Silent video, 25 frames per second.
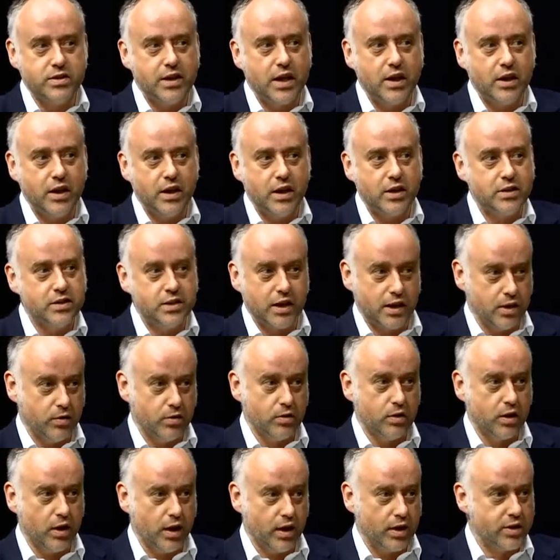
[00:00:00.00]
How, how does that
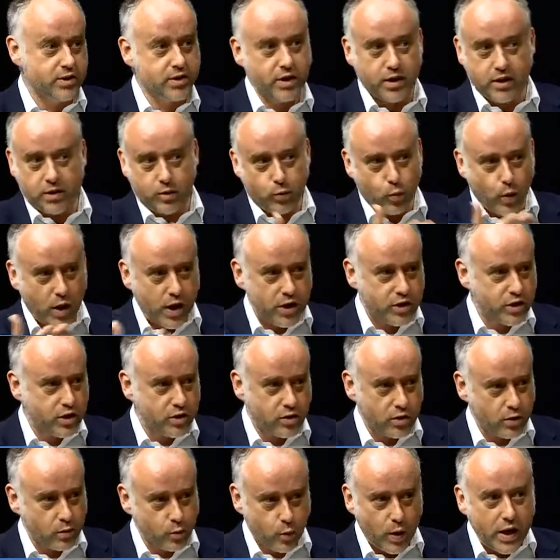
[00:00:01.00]
look like? Is it an aware,
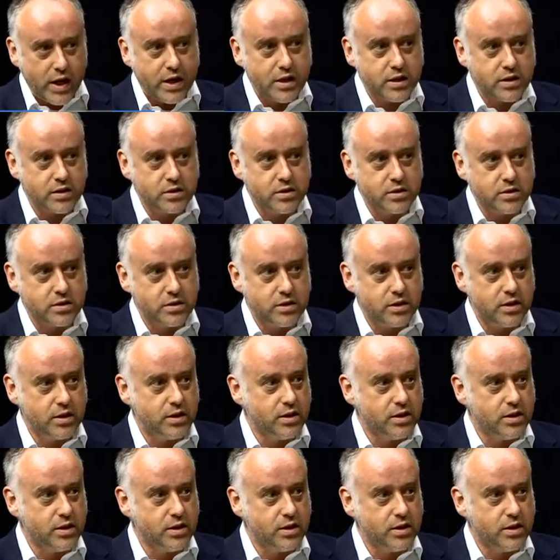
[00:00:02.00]
general awareness?